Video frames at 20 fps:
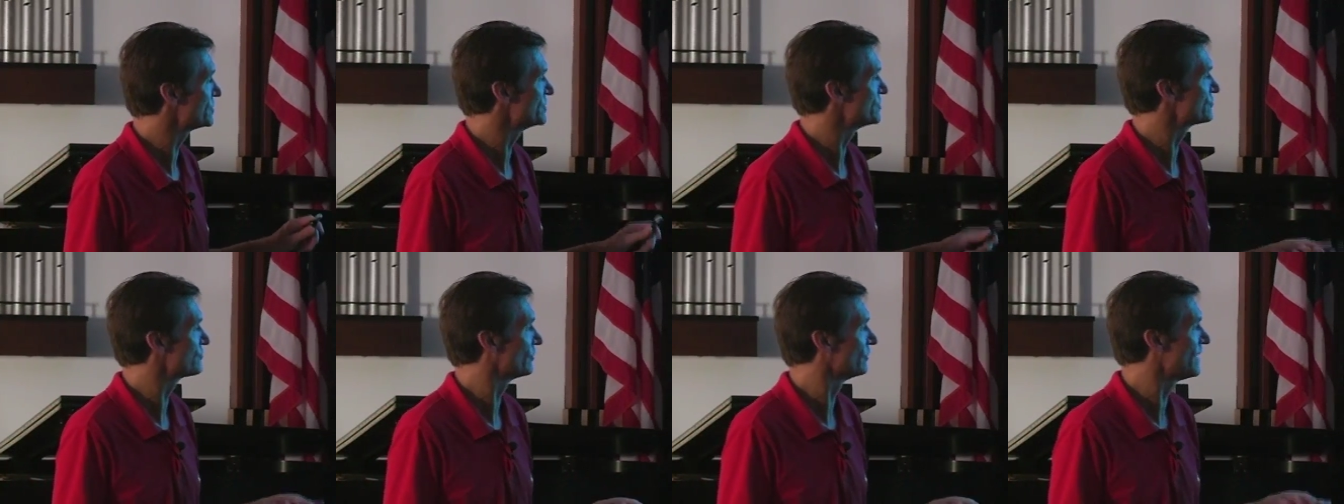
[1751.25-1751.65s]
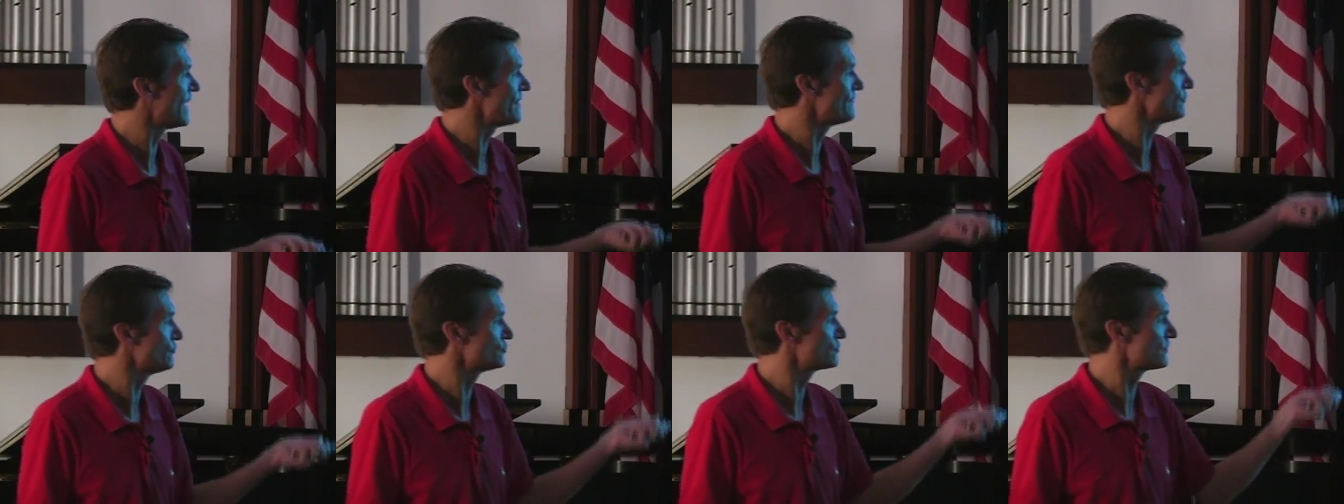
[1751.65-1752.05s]
is the
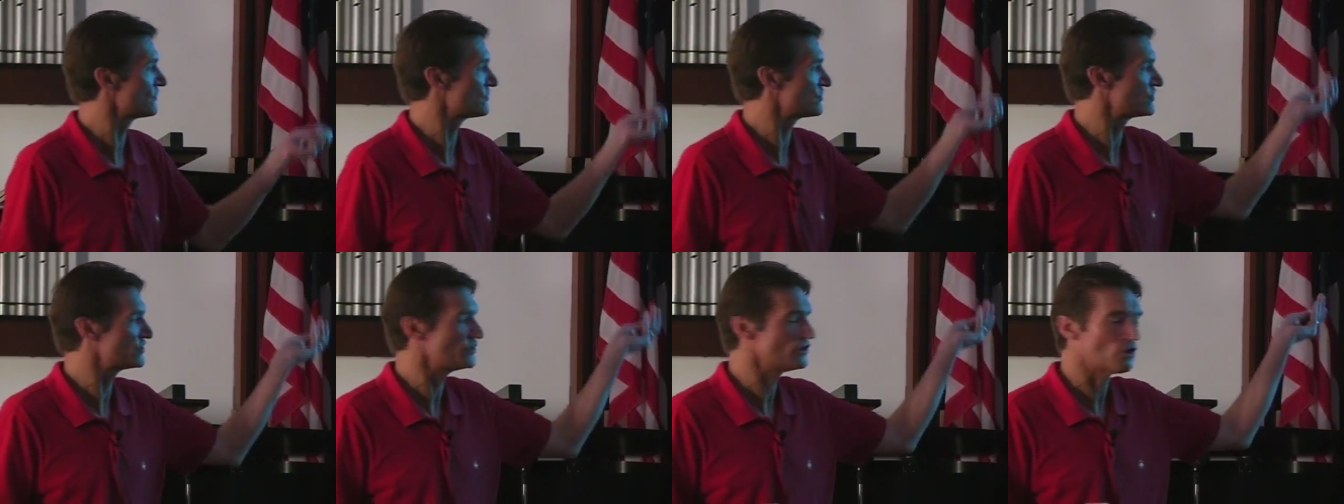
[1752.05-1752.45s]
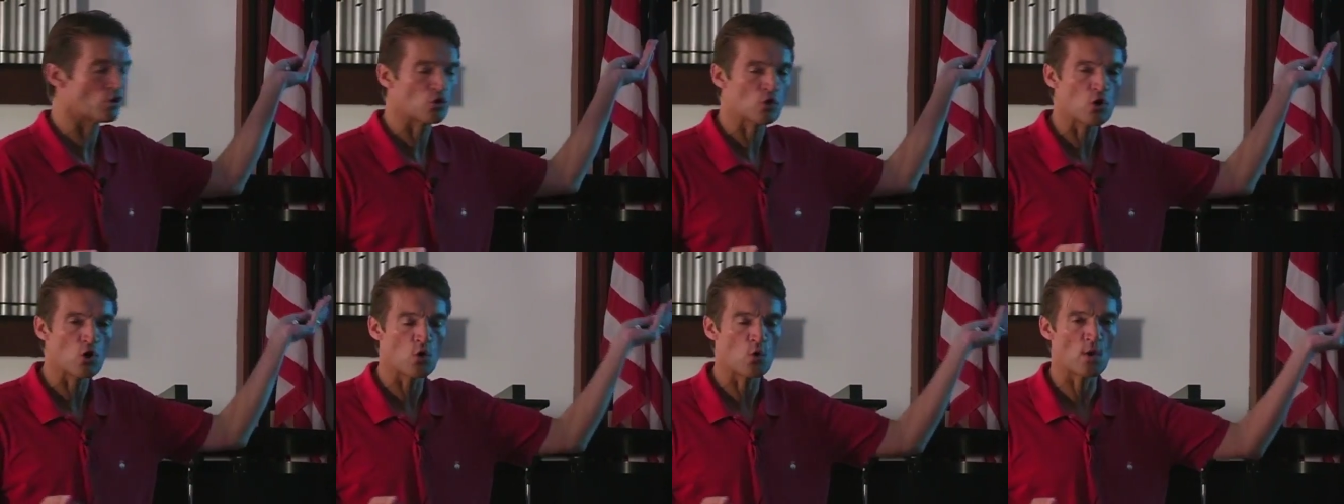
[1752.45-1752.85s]
levels of
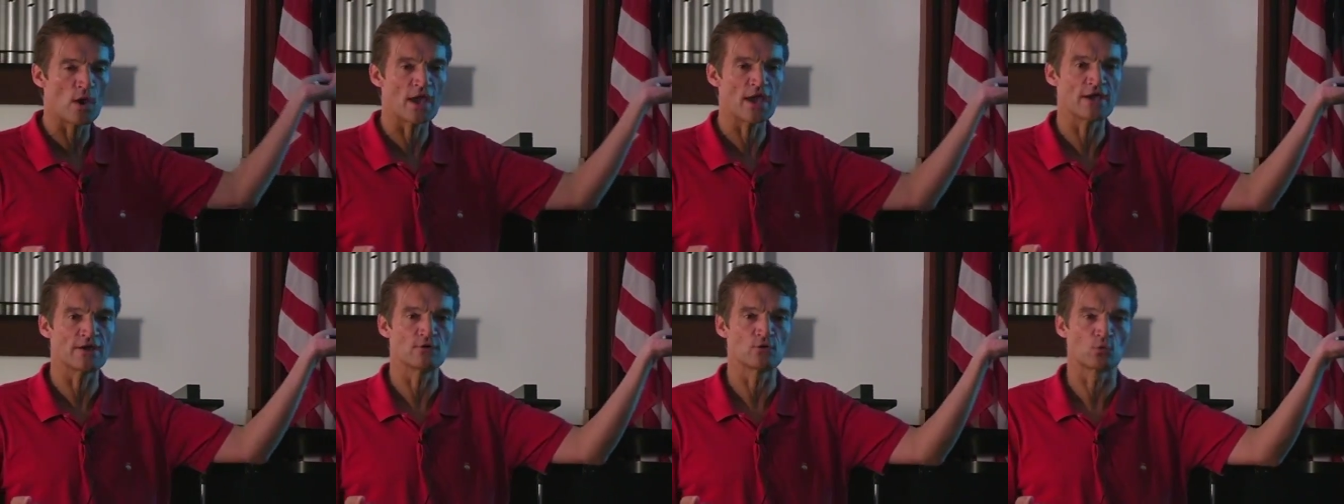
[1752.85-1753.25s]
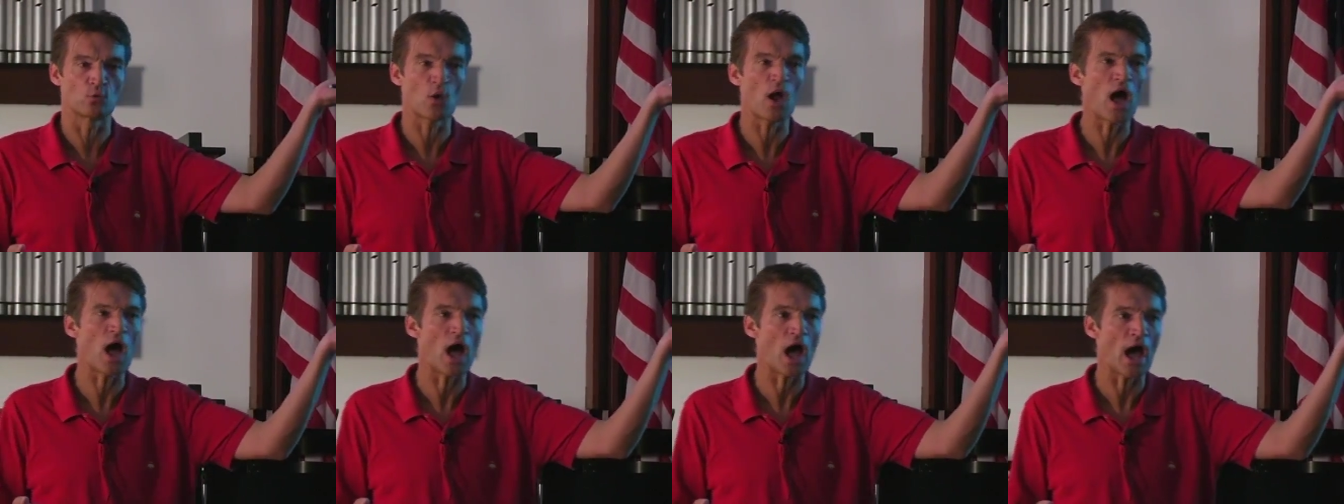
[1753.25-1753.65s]
acetyl-CoA
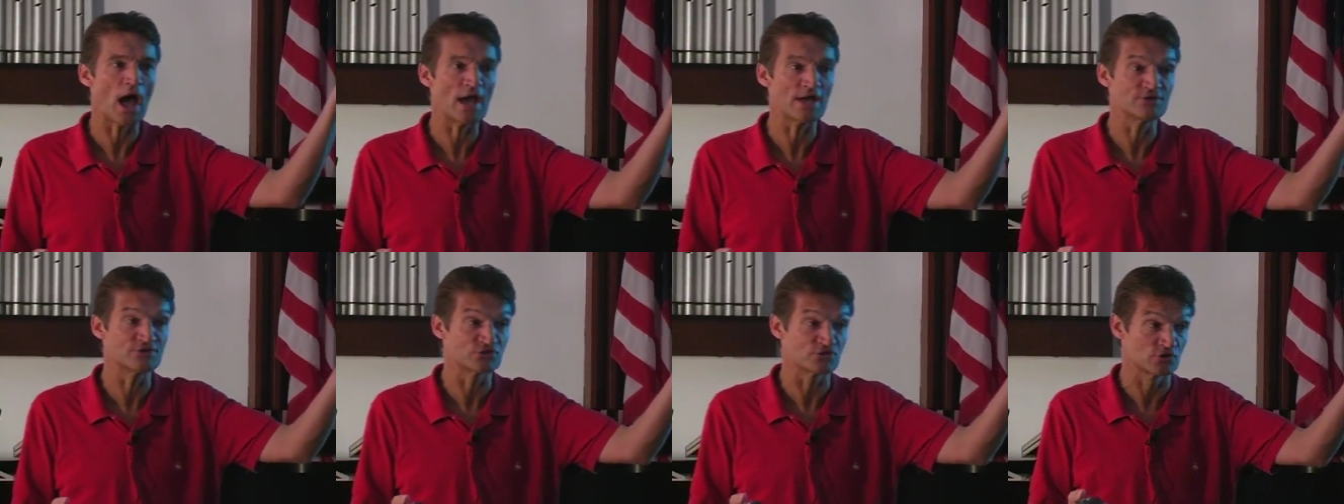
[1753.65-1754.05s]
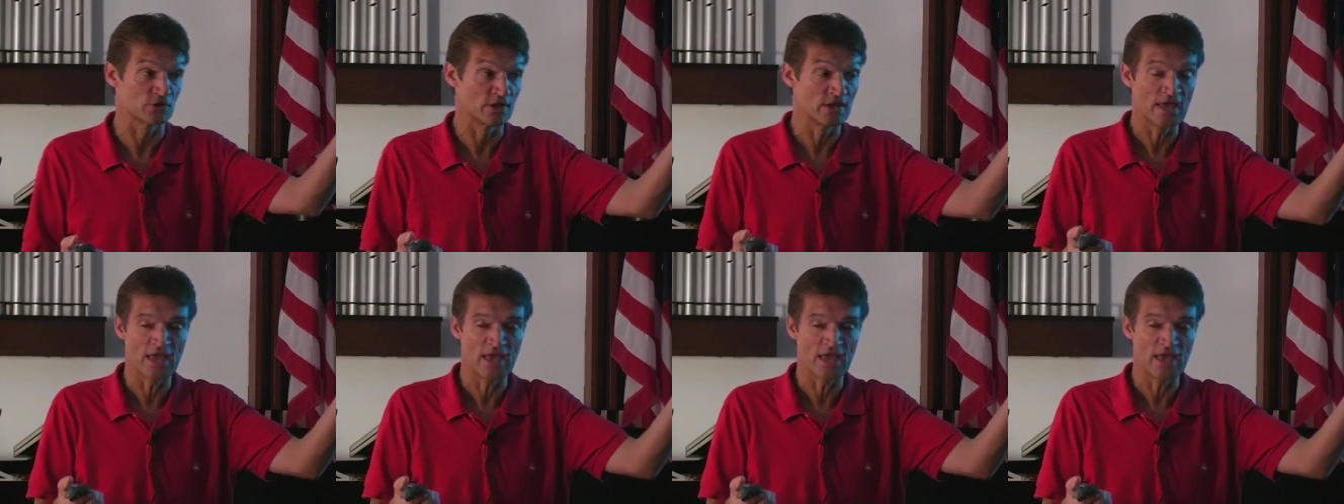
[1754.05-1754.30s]
rise,